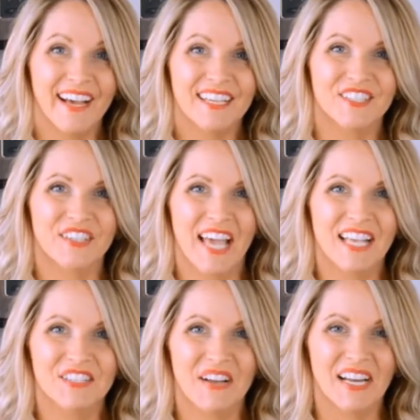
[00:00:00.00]
Our
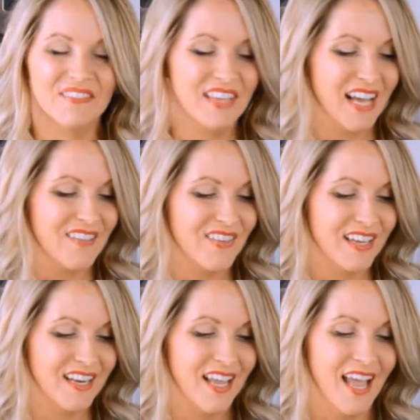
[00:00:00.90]
cakes are out of the
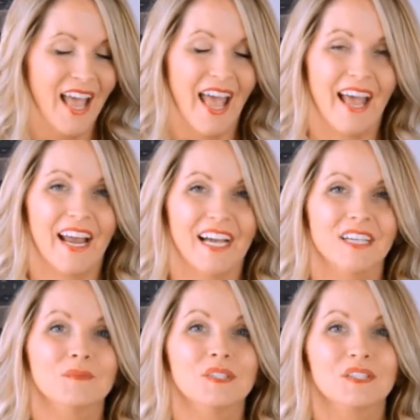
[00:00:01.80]
oven and I
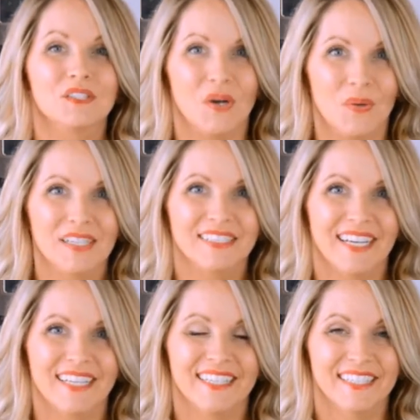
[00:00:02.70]
am so
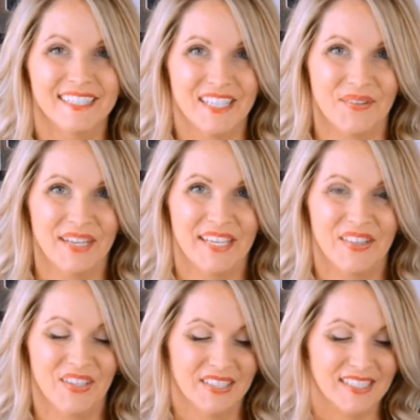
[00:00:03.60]
excited to see what he
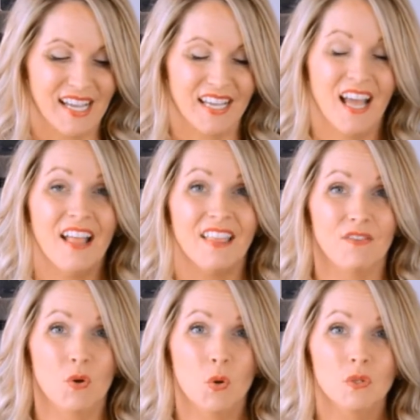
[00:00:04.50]
looks like.
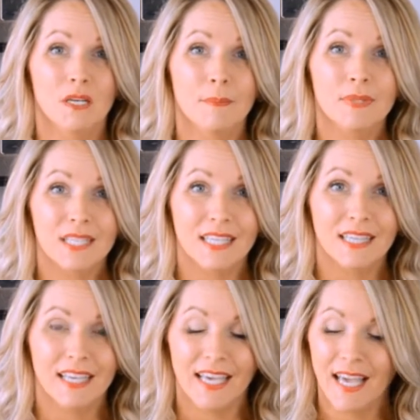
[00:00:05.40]
They've cooled
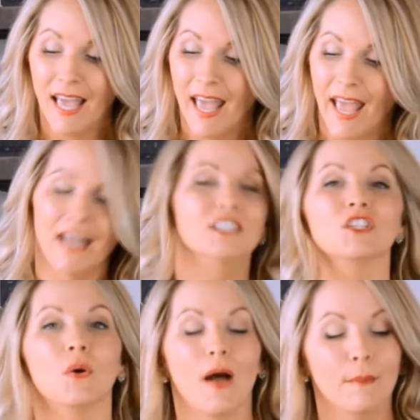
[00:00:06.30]
completely, and
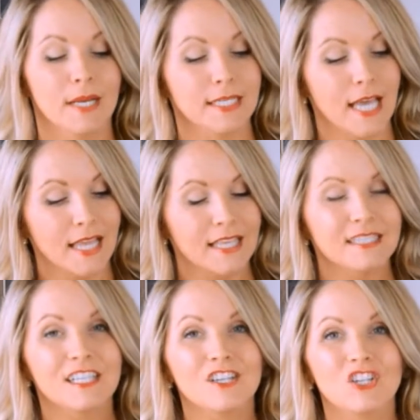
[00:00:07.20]
so I'm going to take these
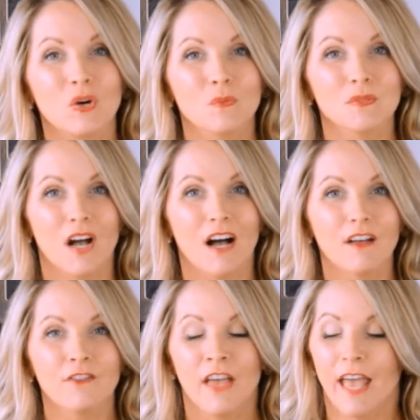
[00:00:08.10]
little domes
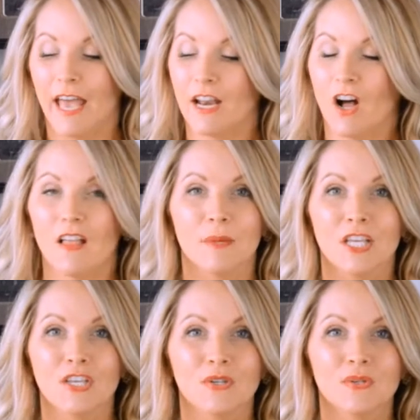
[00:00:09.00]
off, and all I'm
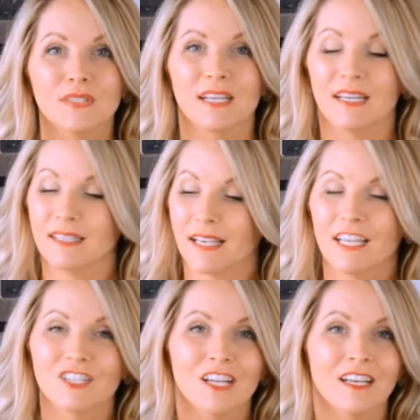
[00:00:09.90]
going to use is a
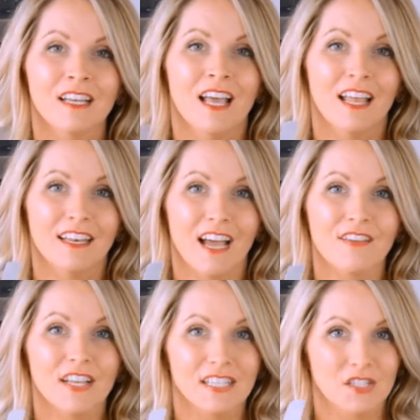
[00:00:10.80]
kitchen knife
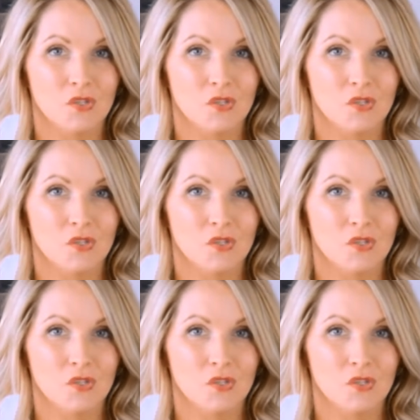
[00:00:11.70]
that's